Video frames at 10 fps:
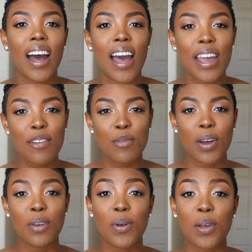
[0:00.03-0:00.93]
Hi
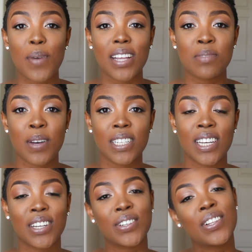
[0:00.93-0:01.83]
everybody, welcome back to my
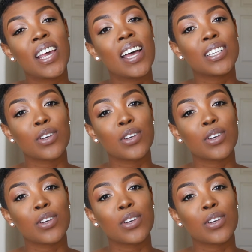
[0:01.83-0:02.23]
channel.